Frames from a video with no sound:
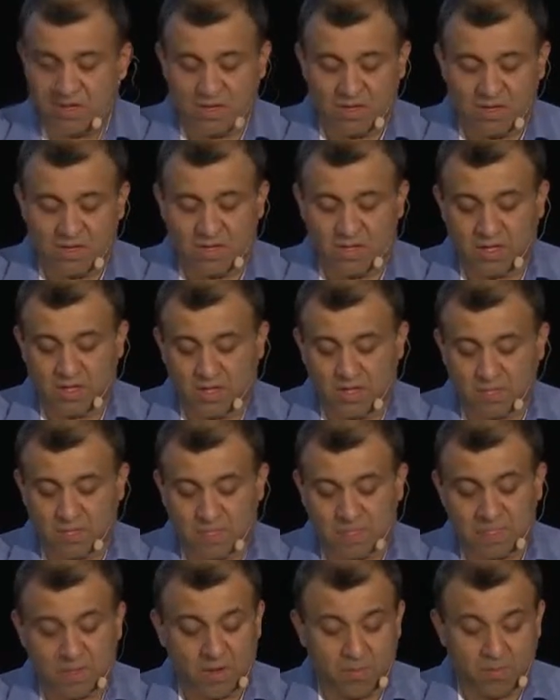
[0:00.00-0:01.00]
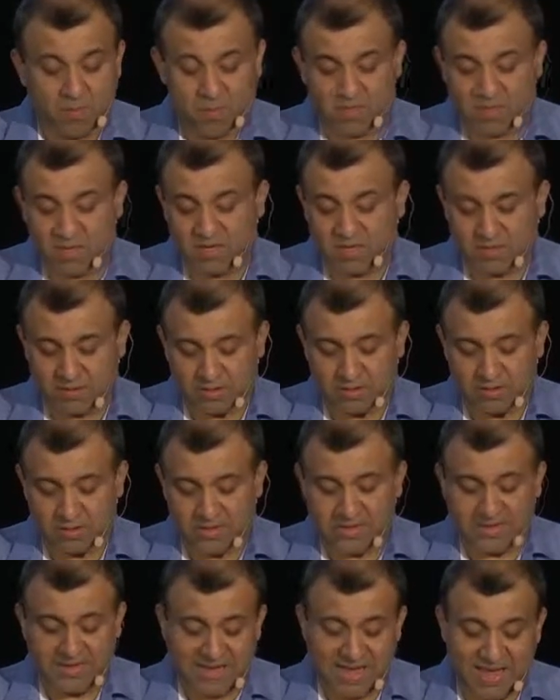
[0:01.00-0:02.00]
But
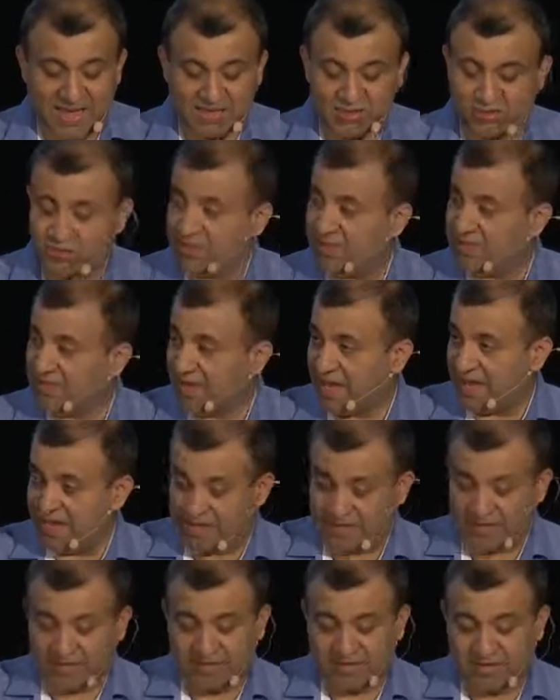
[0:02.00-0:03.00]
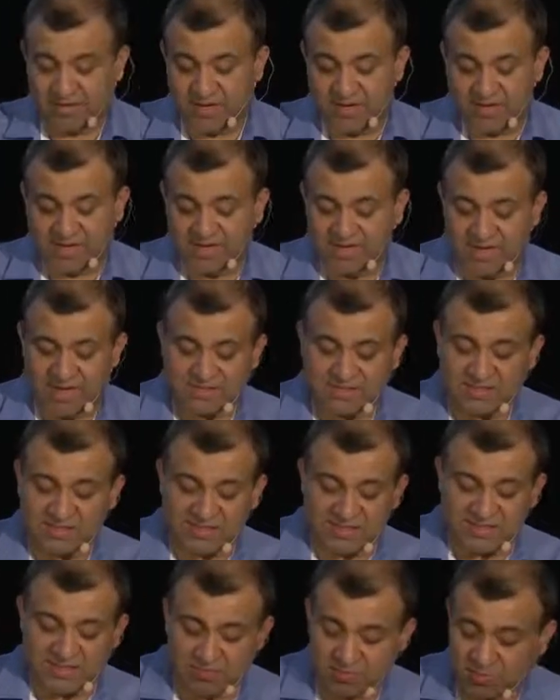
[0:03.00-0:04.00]
it actually can. It has a
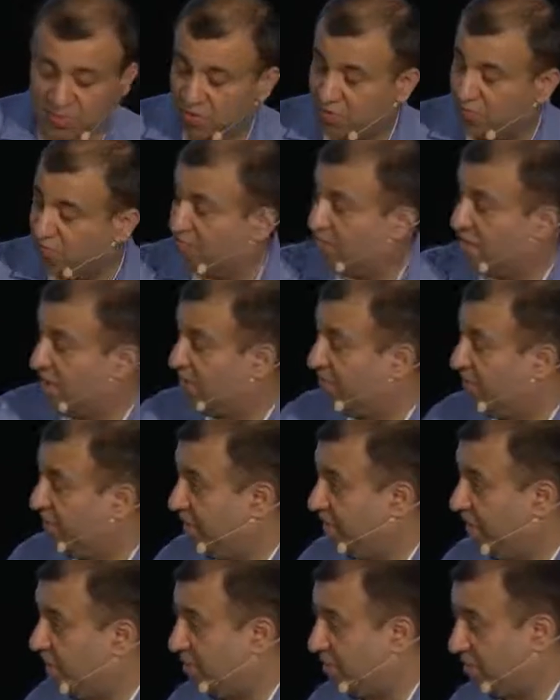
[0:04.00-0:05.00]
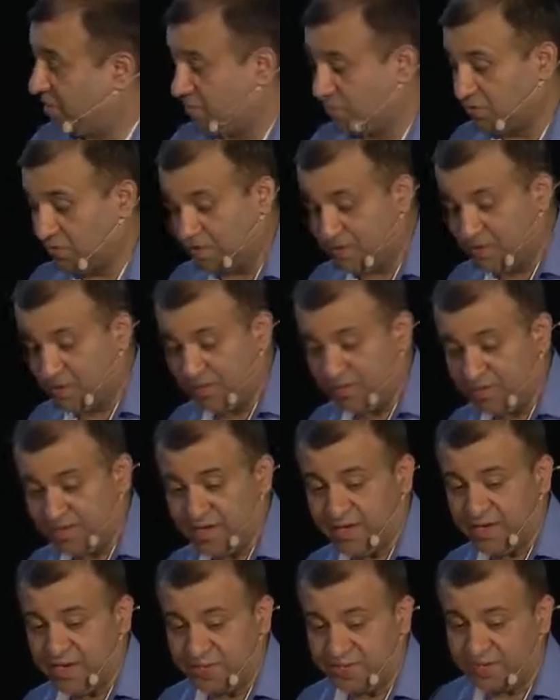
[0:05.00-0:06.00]
concept of configuration, so it can
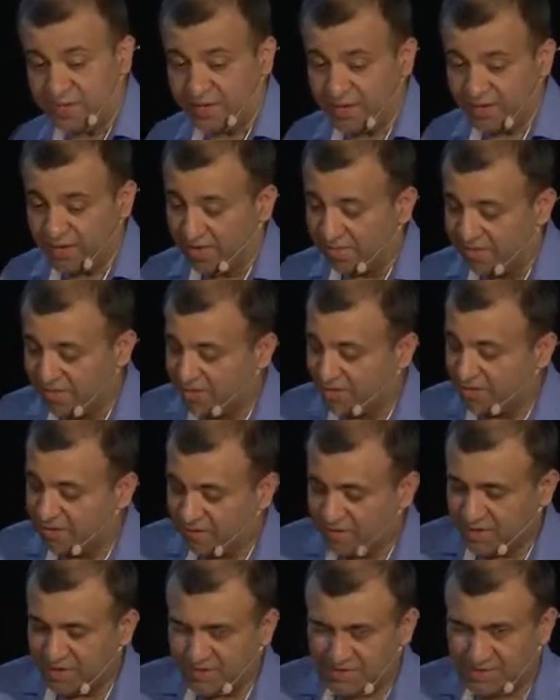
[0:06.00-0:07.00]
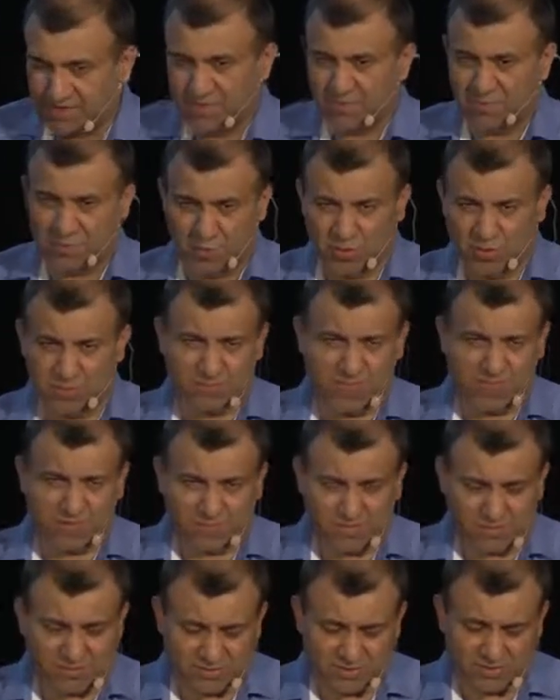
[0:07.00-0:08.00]
create different it's an immutable
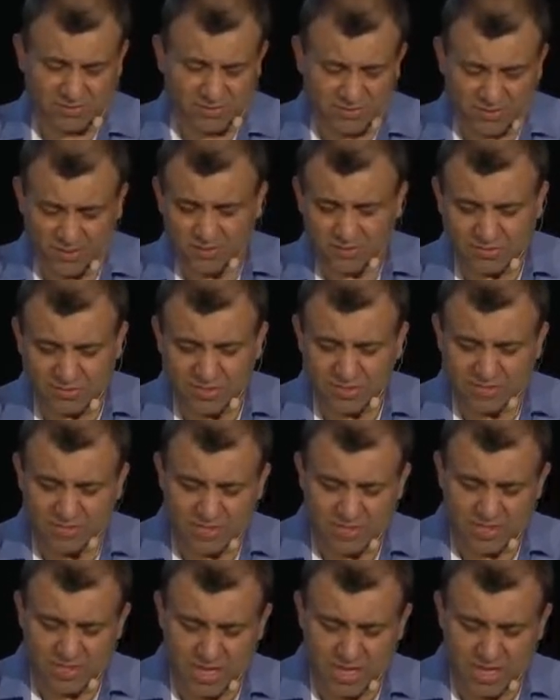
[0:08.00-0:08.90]
infrastructure, right? So every